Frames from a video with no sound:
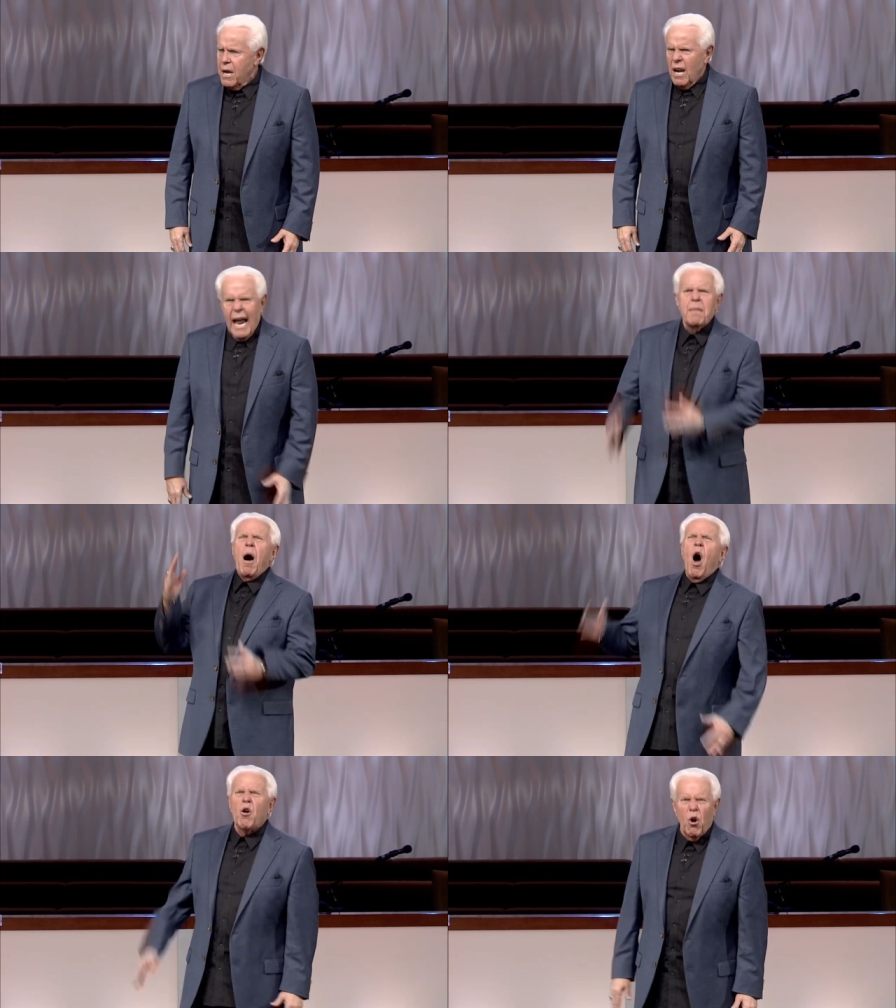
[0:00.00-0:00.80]
Let them
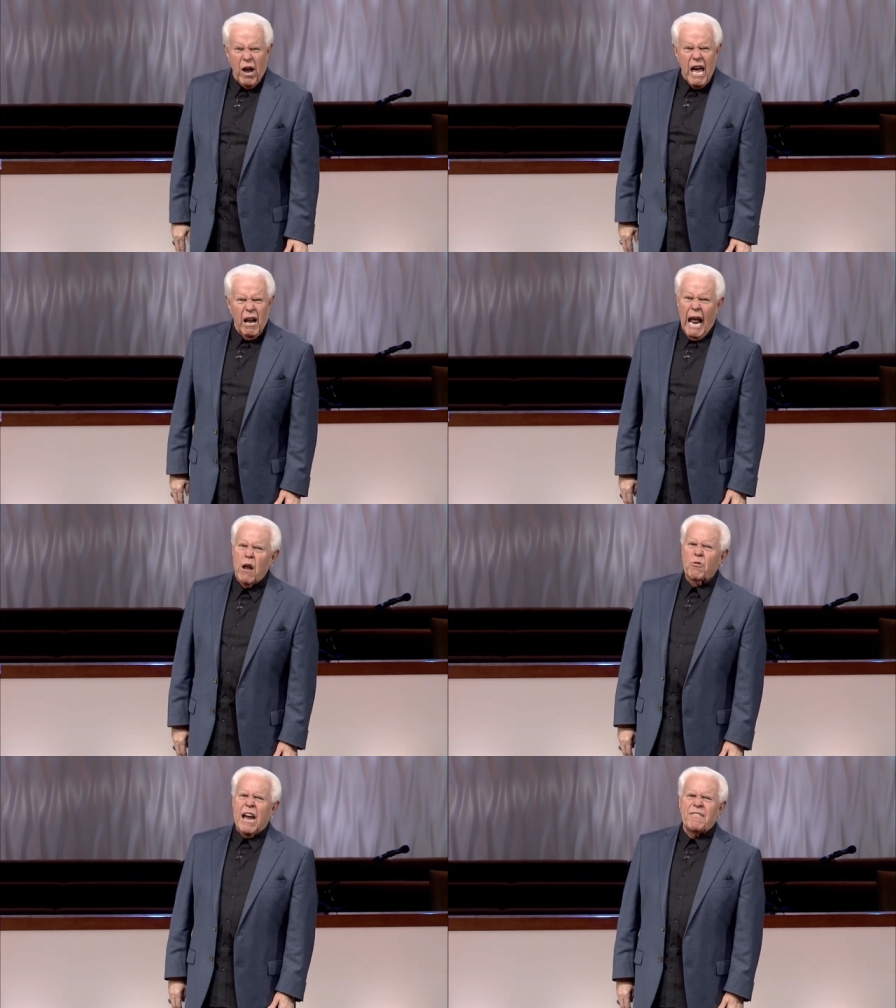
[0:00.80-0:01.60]
all go to hell. I
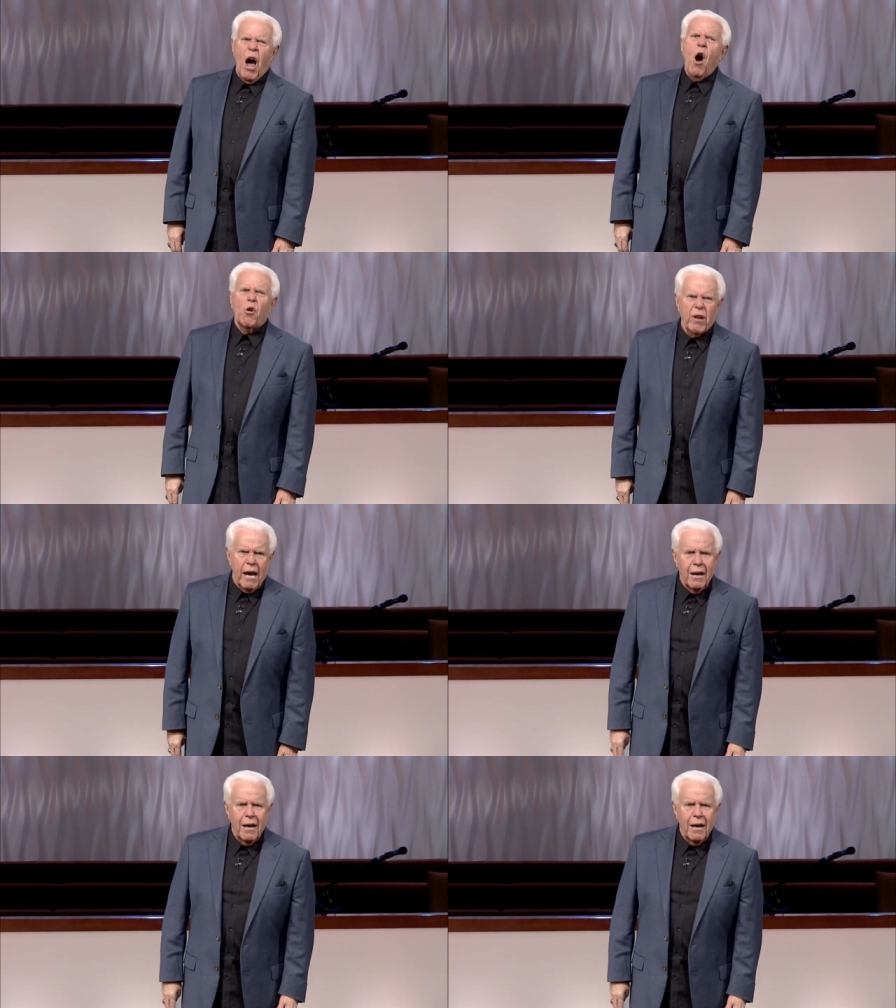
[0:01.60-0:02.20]
don't care if they all go to hell.